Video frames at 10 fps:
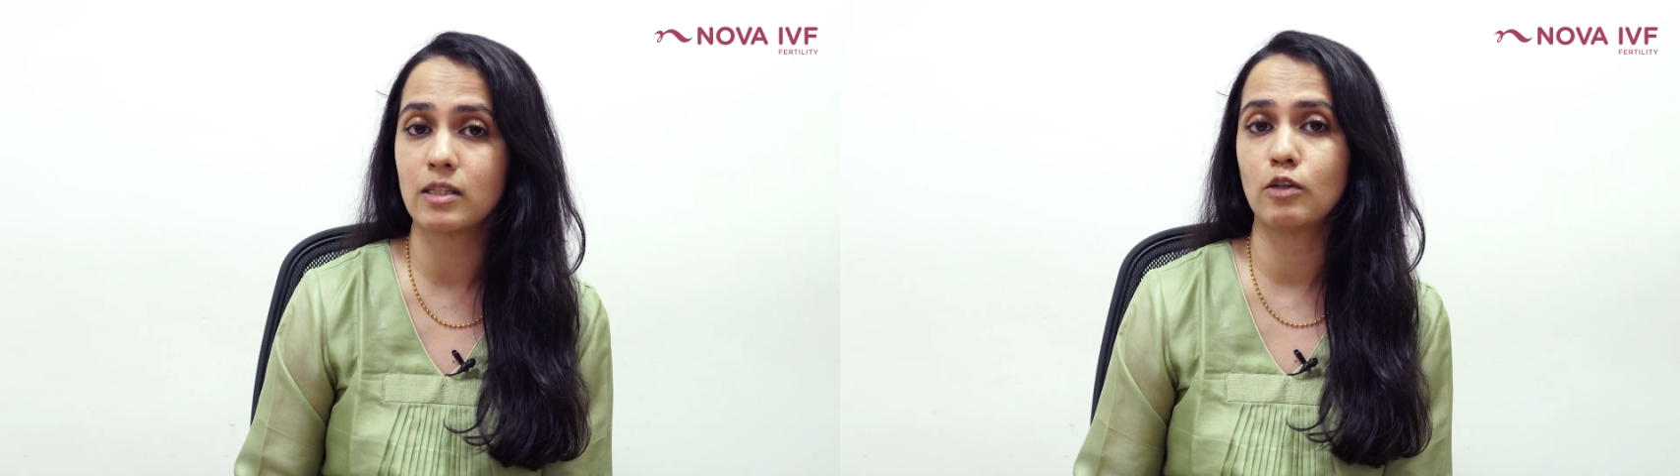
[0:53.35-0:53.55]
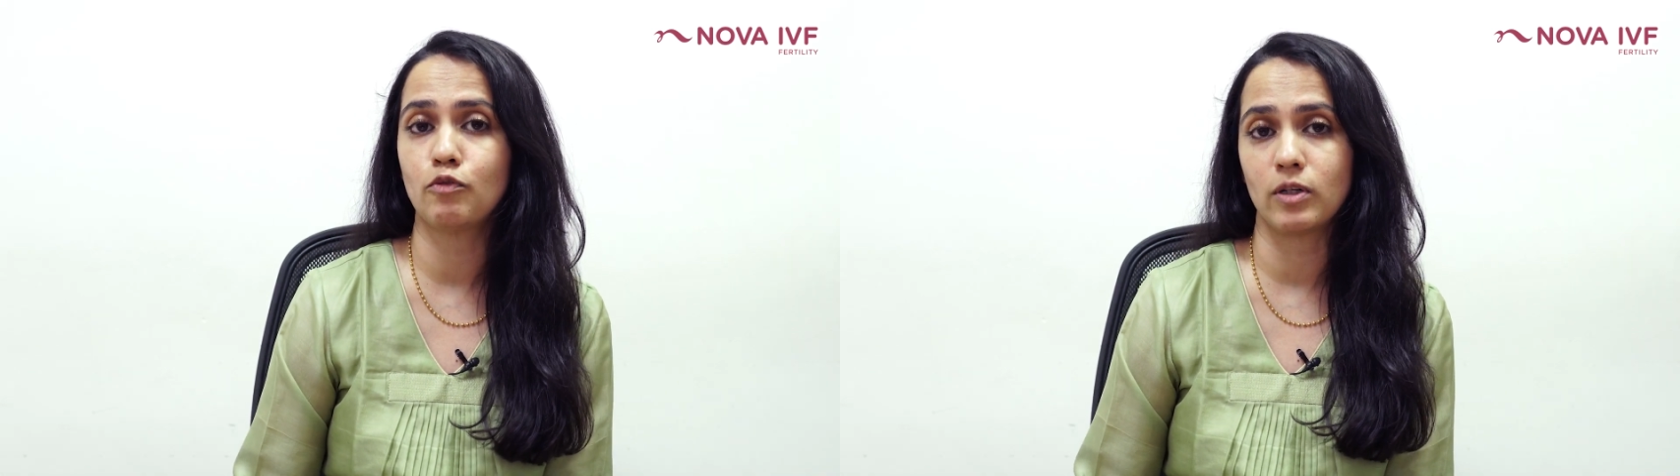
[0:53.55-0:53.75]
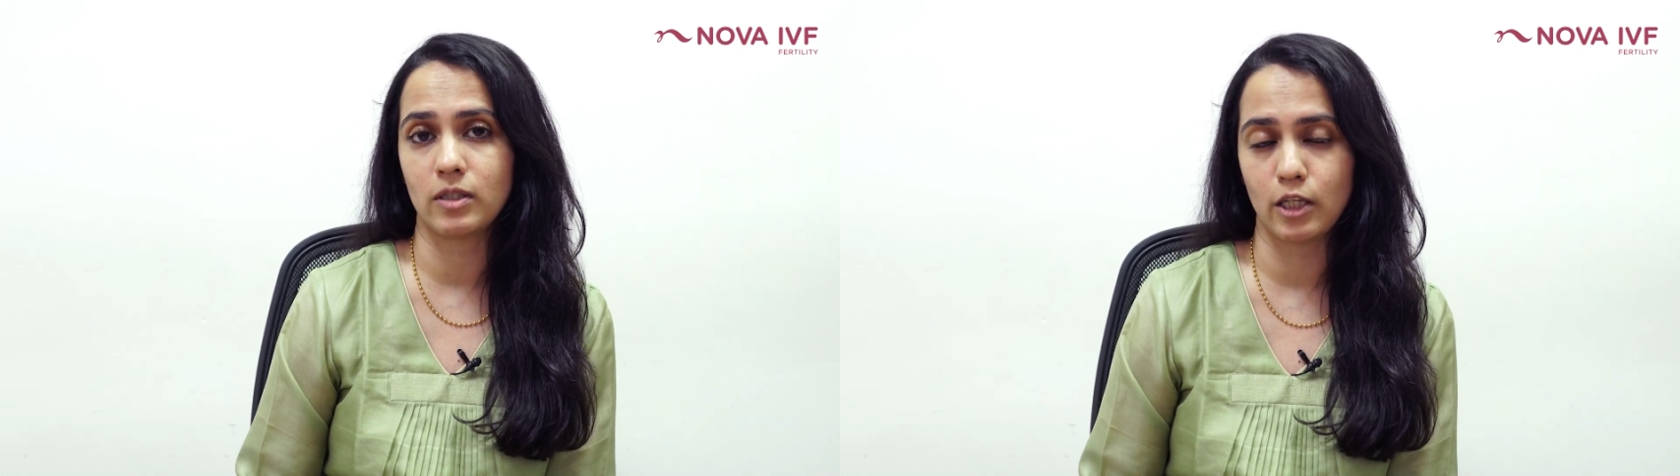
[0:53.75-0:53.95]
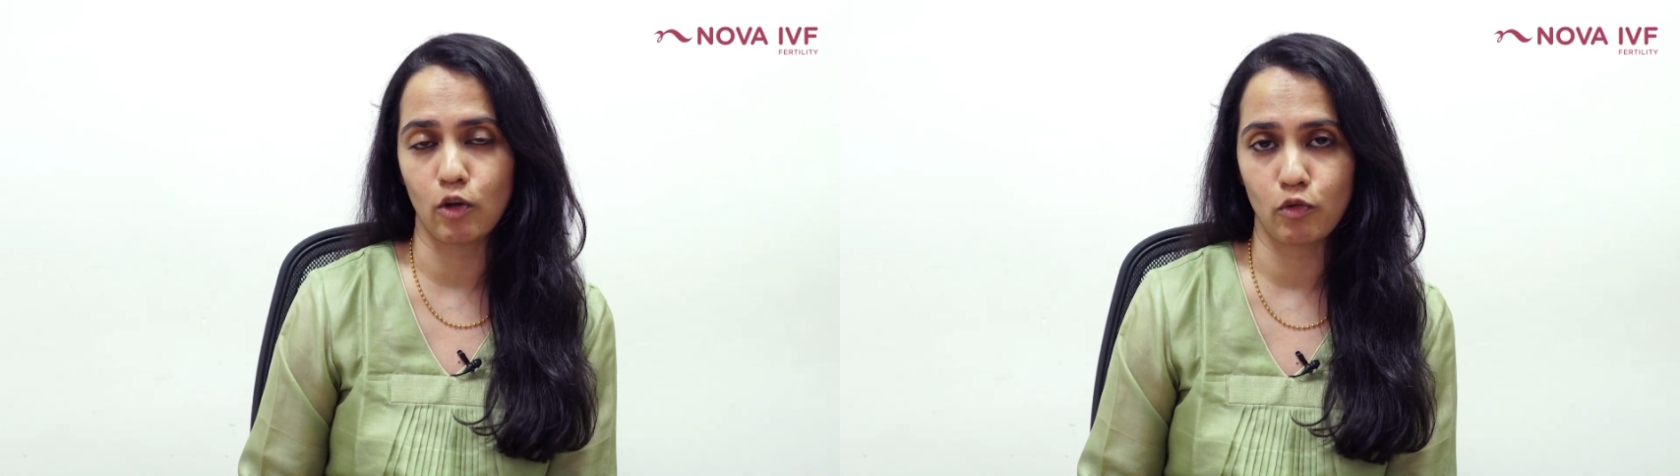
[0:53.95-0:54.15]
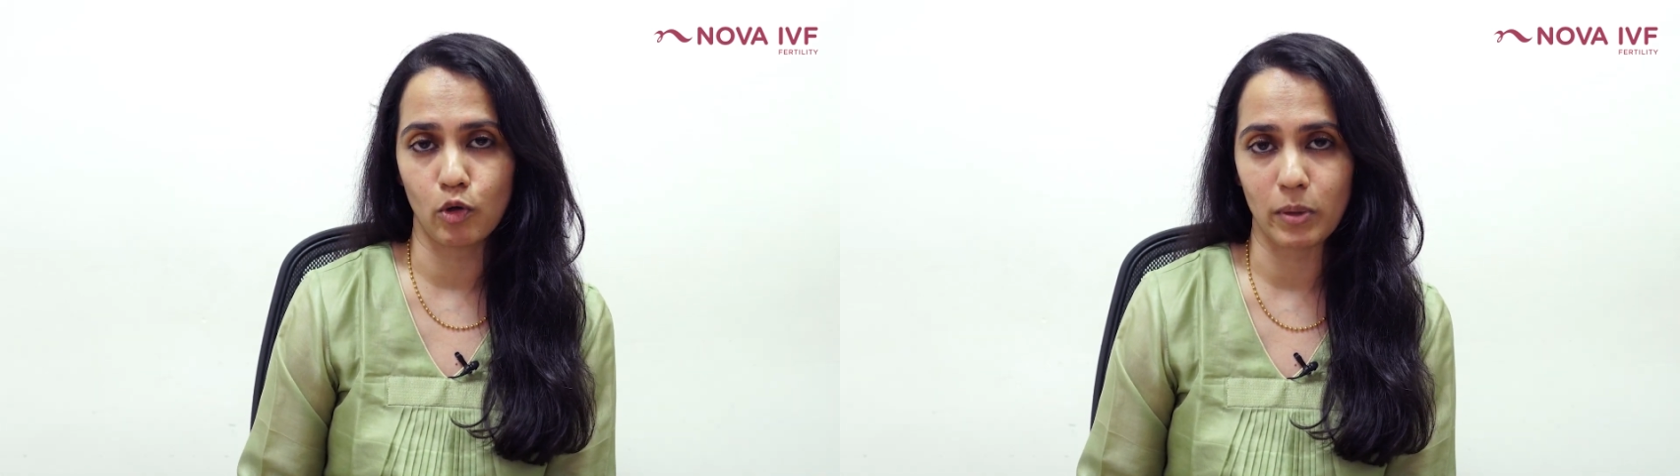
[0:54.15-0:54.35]
is the first day
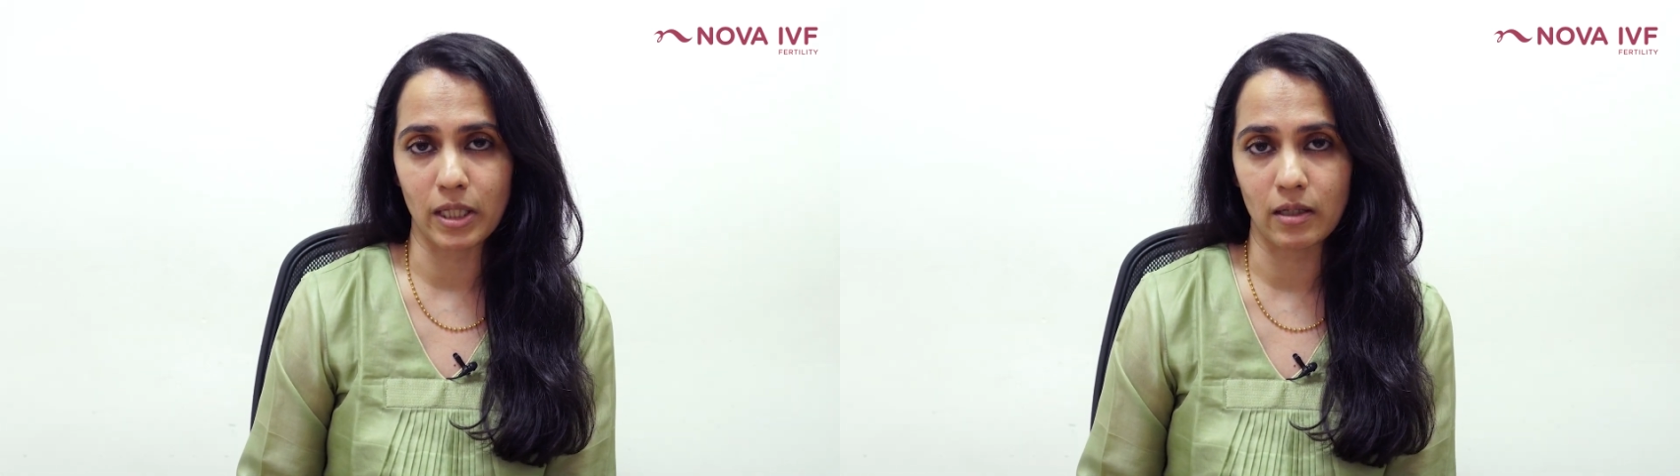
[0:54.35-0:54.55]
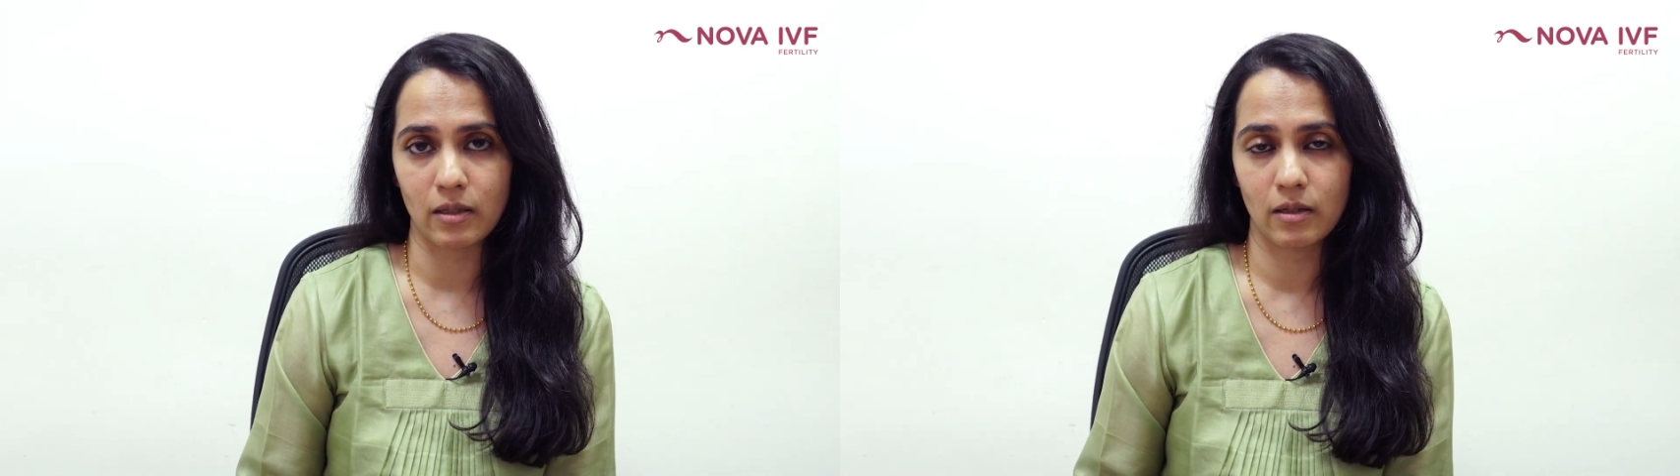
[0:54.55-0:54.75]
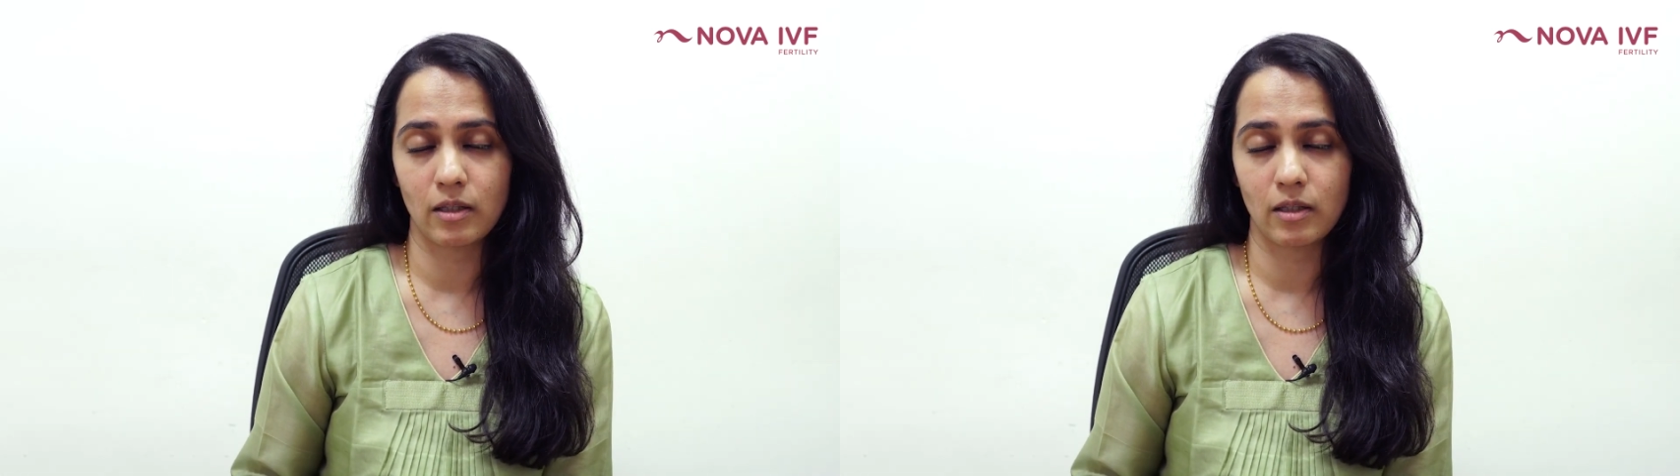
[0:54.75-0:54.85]
of your period.